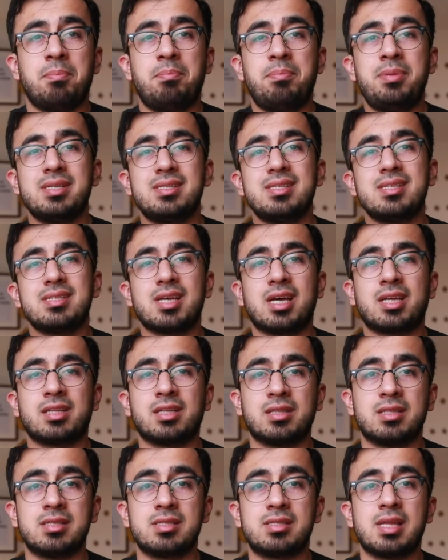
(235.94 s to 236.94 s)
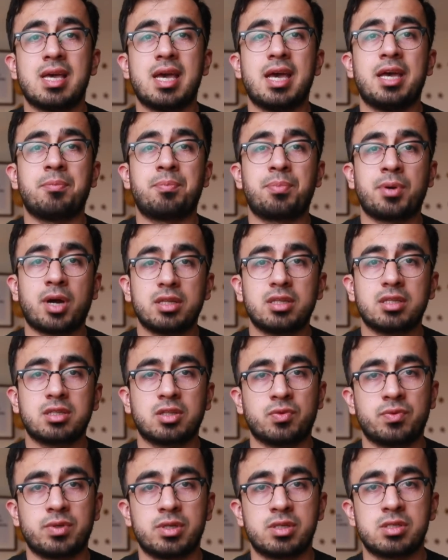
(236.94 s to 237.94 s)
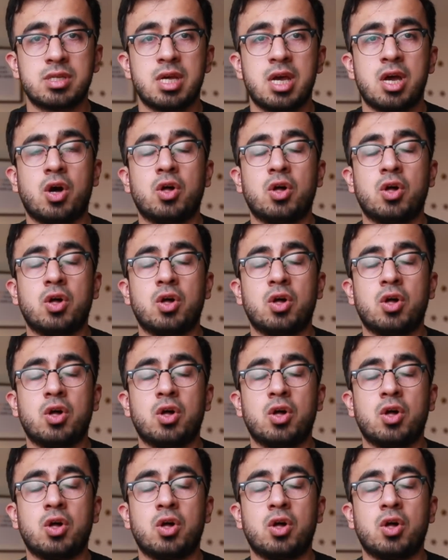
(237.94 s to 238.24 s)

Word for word: Business analysts and product owners